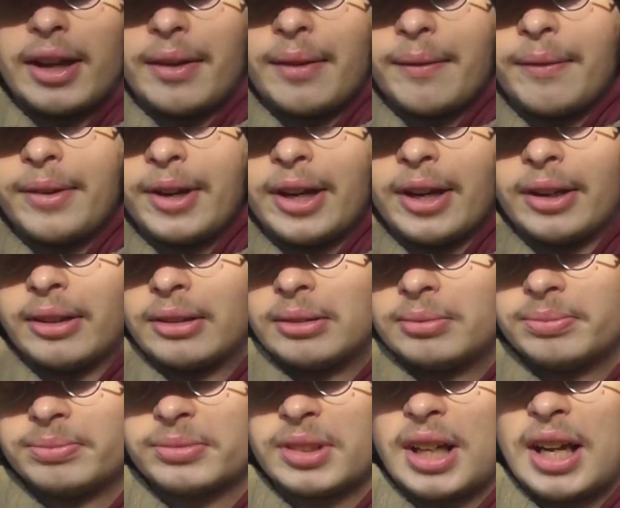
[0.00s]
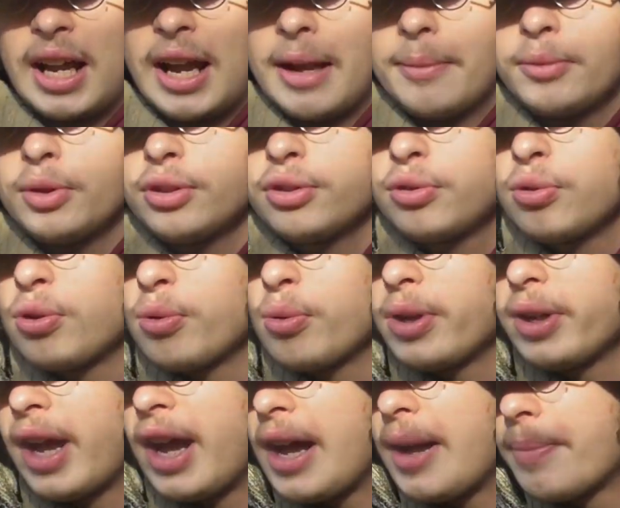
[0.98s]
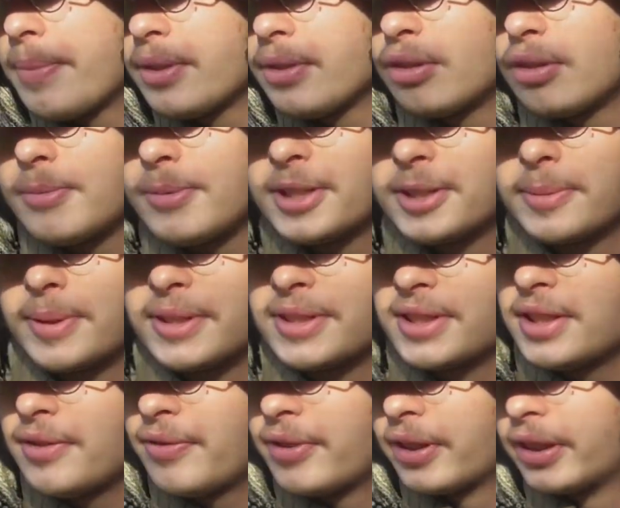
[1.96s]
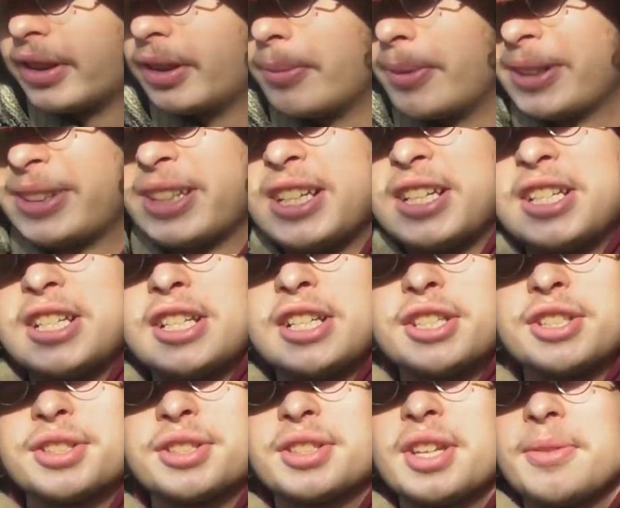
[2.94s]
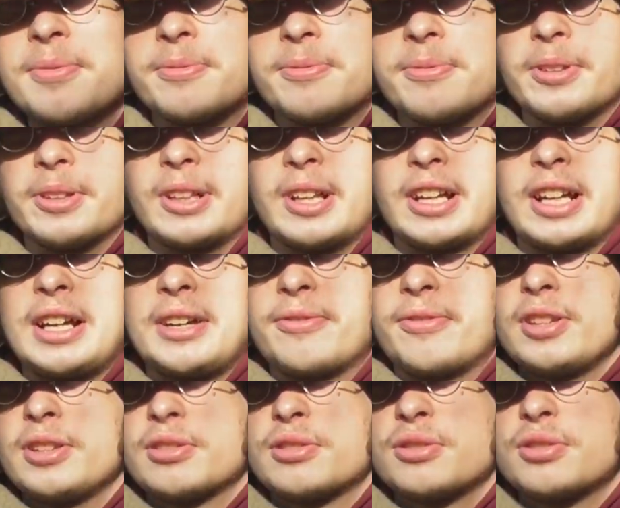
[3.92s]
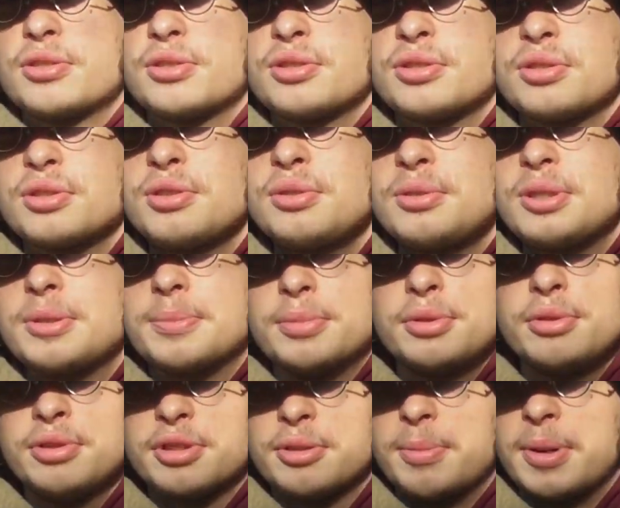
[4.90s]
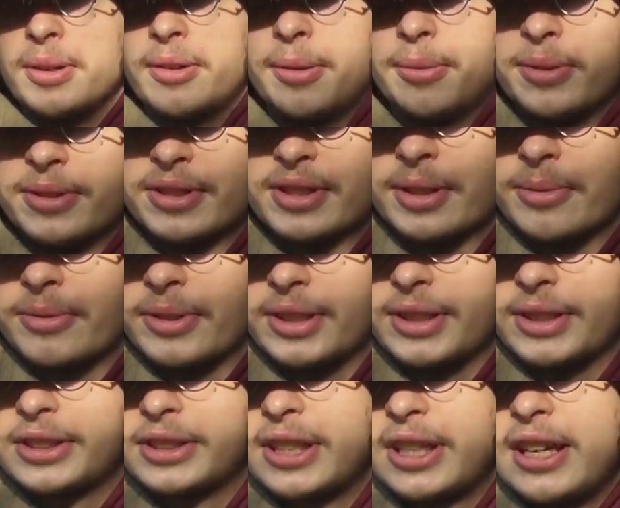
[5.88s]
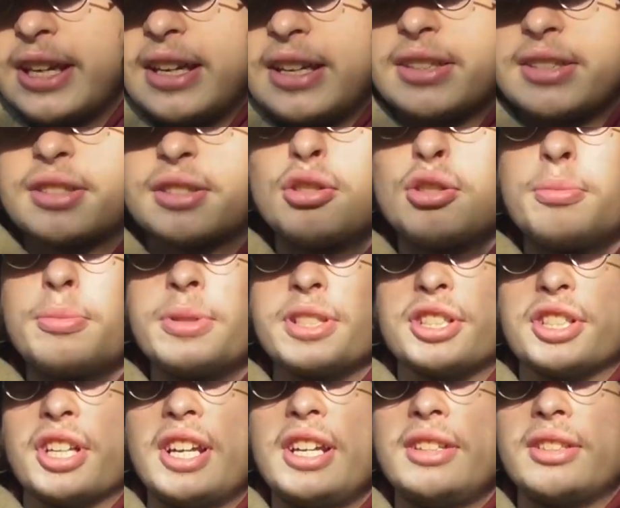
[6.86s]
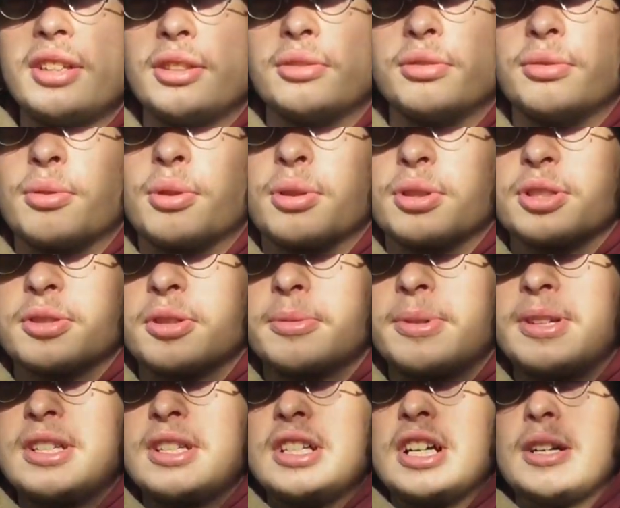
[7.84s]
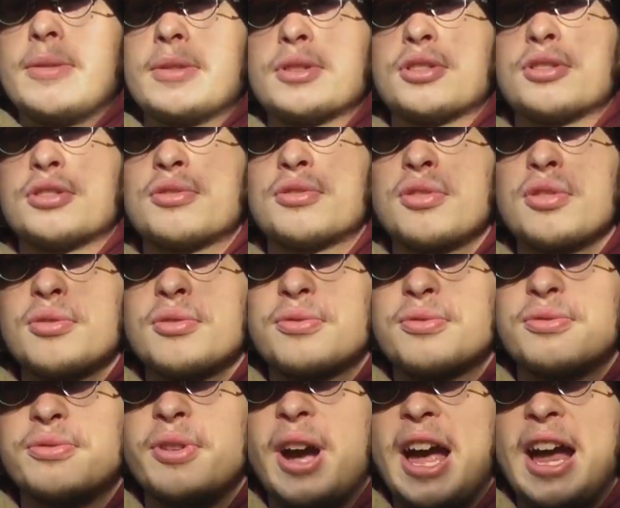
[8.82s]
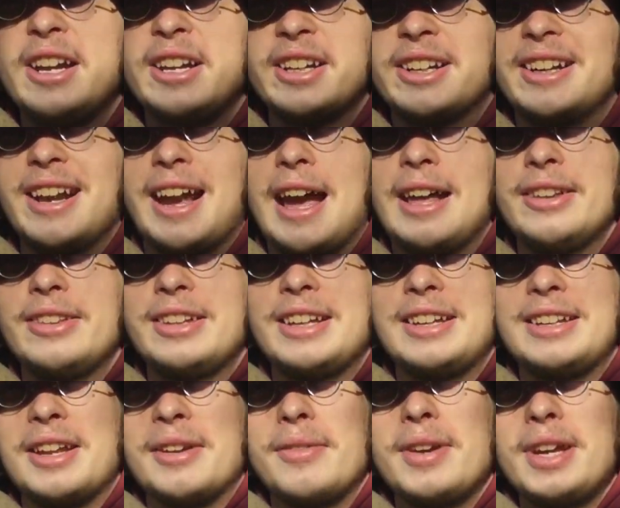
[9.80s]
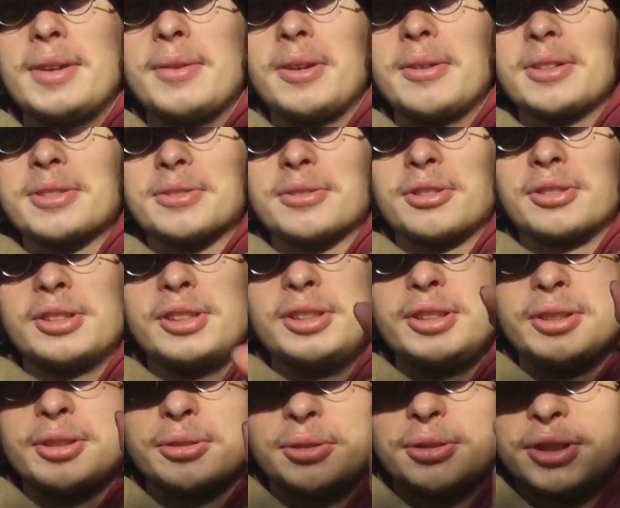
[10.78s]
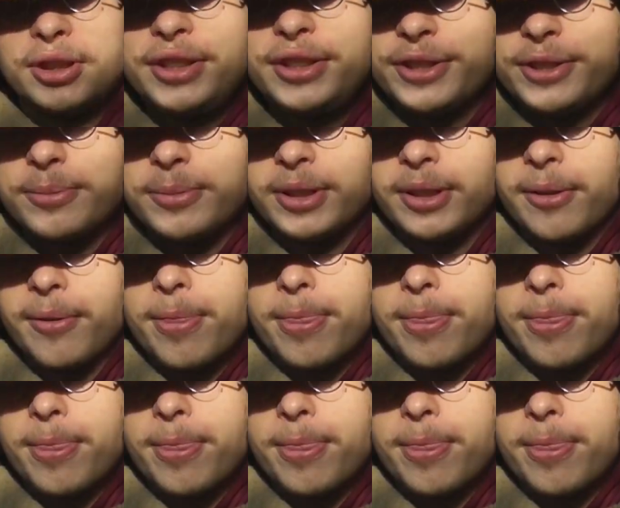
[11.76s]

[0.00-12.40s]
where I'm not sure what happened to me specifically, but something, I felt so abused by them in some ways, so much hatred towards them. I was so angry, and in a way they was continuing to tease me.